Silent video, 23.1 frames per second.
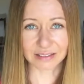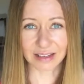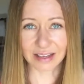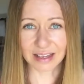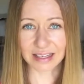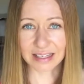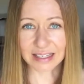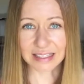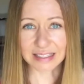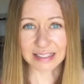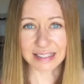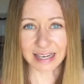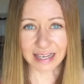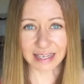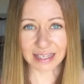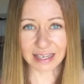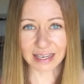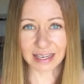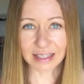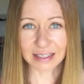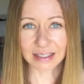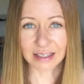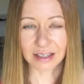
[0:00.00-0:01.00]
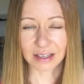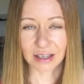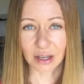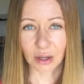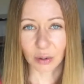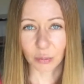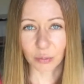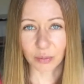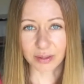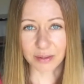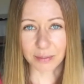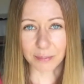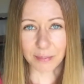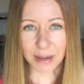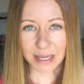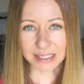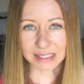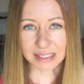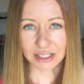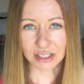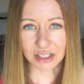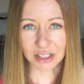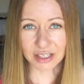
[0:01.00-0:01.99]
inundated with the
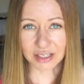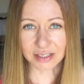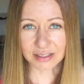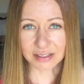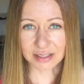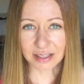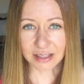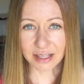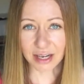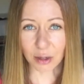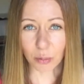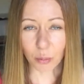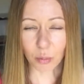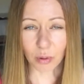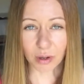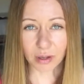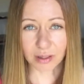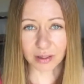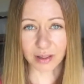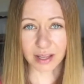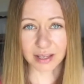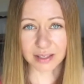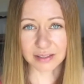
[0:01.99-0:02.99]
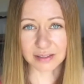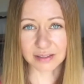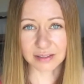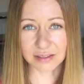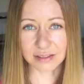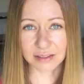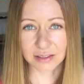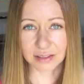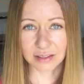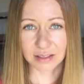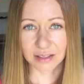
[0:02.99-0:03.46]
messages that they're worthless,